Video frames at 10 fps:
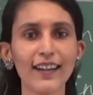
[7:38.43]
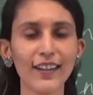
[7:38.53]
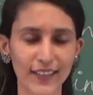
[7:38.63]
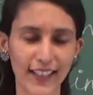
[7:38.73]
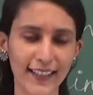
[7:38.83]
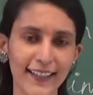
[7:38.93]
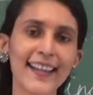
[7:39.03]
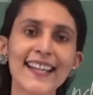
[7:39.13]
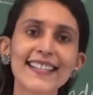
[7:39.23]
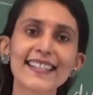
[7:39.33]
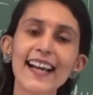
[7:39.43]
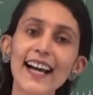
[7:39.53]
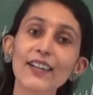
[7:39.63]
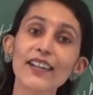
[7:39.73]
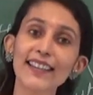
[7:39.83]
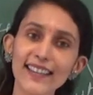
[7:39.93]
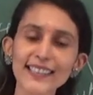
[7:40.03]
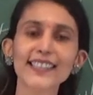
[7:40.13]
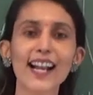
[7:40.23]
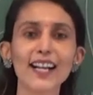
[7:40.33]
Okay. Now, in
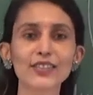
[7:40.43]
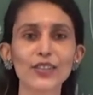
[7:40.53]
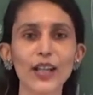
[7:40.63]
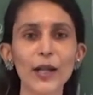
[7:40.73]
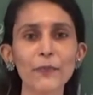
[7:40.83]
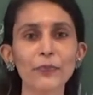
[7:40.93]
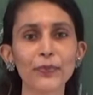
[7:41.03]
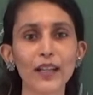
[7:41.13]
this class today,